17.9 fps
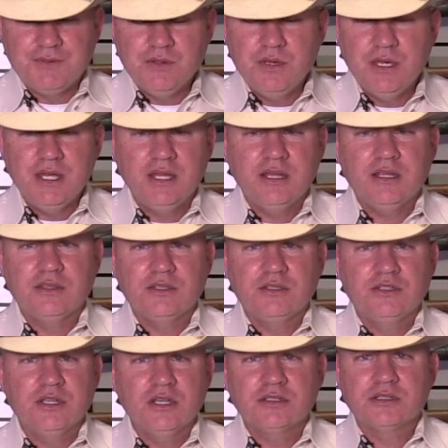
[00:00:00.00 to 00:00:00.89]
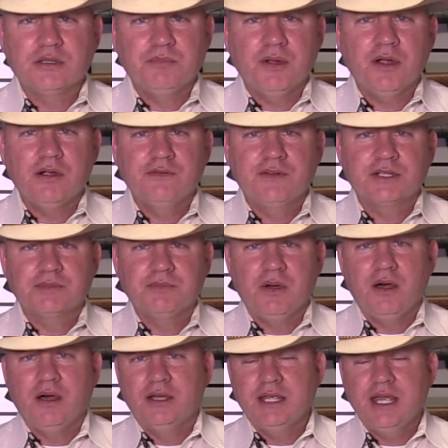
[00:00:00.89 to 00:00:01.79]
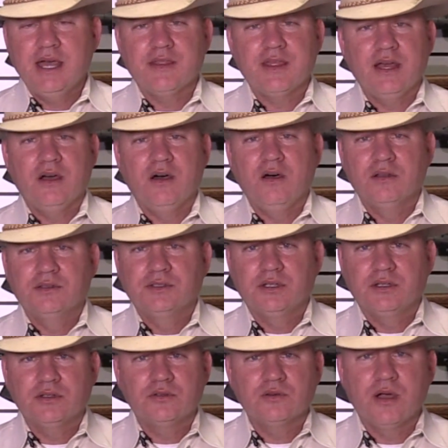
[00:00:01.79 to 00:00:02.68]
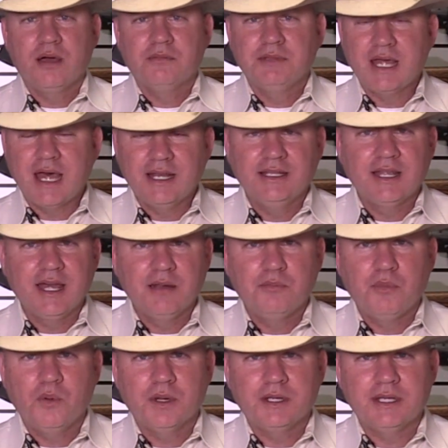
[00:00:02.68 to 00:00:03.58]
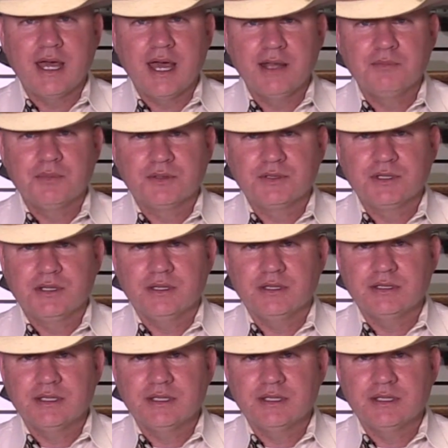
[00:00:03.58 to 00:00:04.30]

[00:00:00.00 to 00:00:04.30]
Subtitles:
you hit in just the perfect spot, yeah, that hog's going to drop 99.9% of the